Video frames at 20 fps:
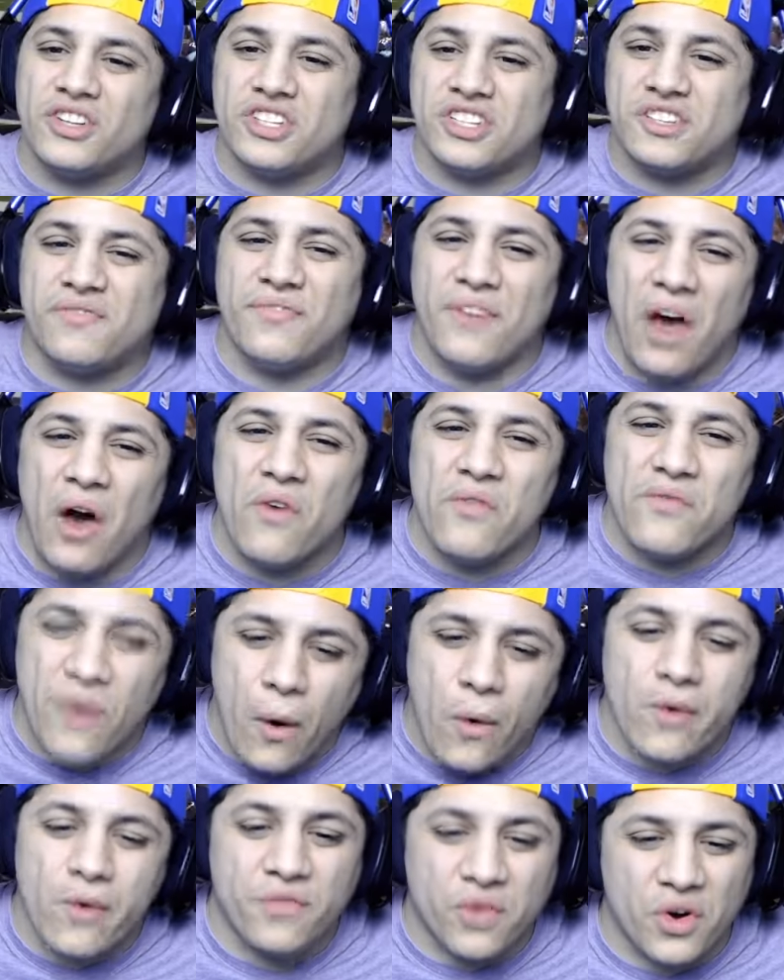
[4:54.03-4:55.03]
just fell
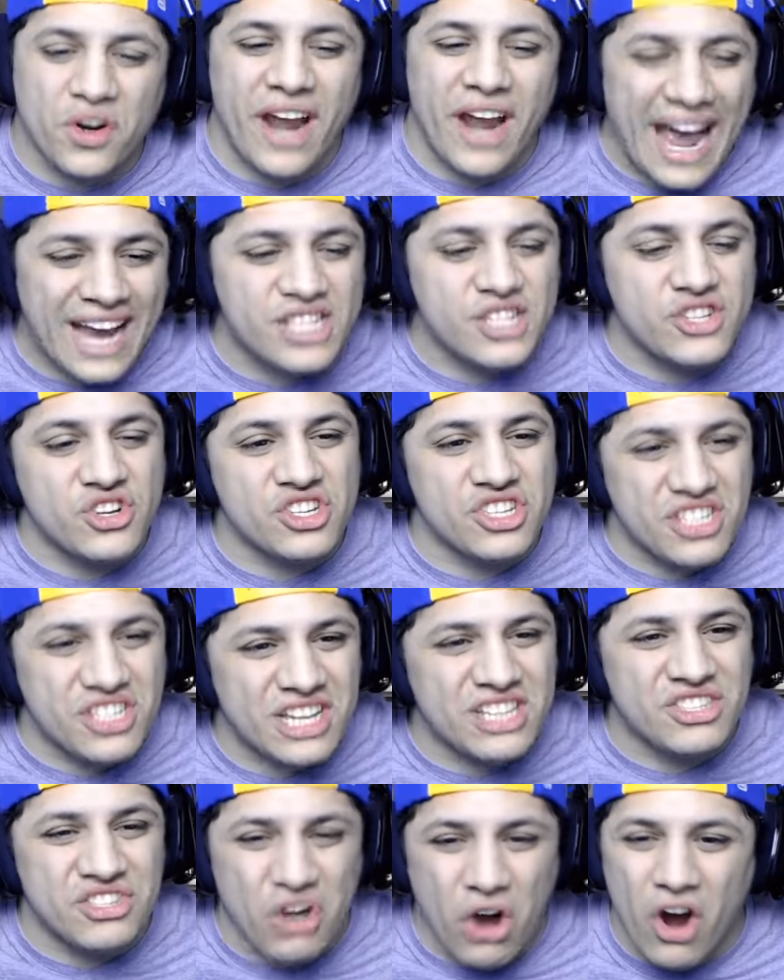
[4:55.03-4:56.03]
forward for an extra
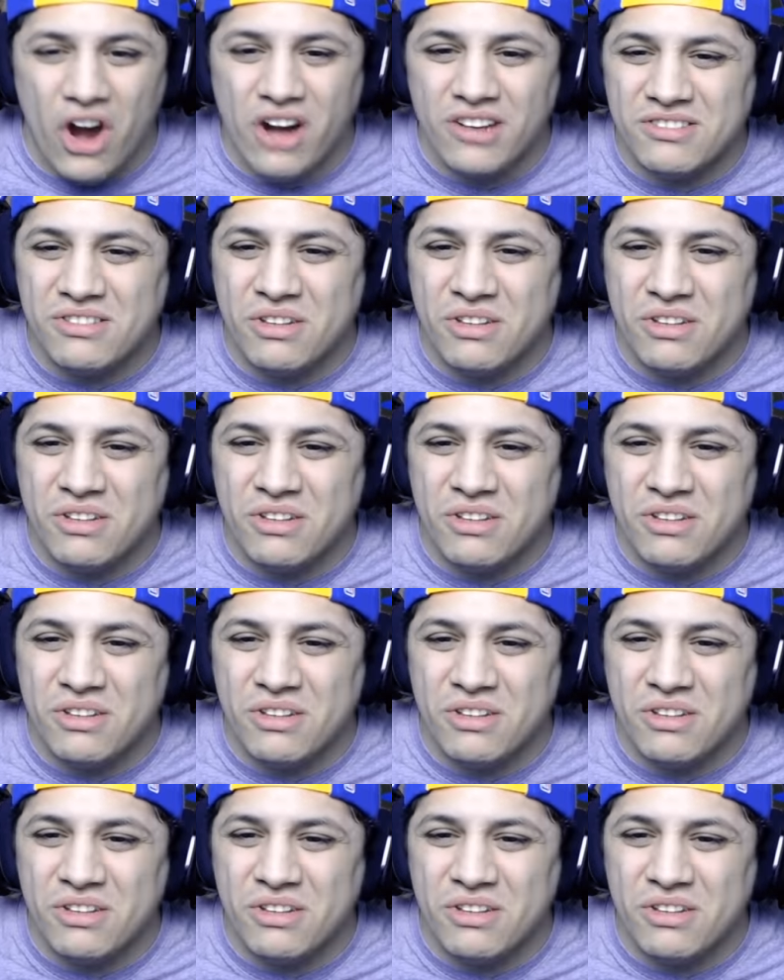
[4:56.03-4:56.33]
six yards,